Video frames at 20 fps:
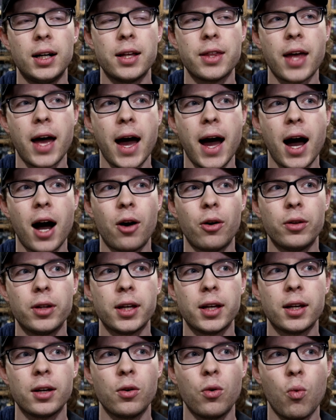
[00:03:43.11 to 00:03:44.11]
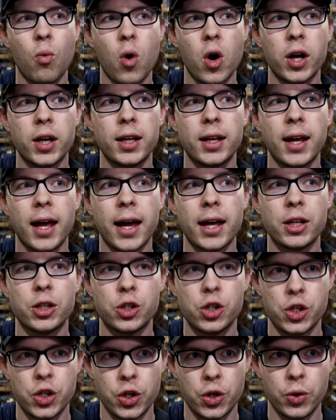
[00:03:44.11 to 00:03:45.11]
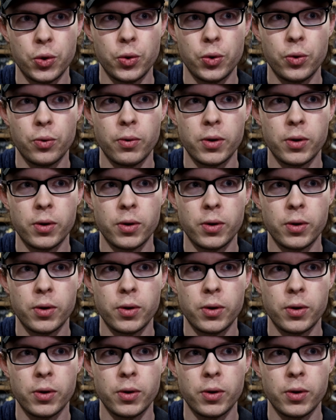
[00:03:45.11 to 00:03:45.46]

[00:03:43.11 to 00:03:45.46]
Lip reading: The Howling 1 and 2,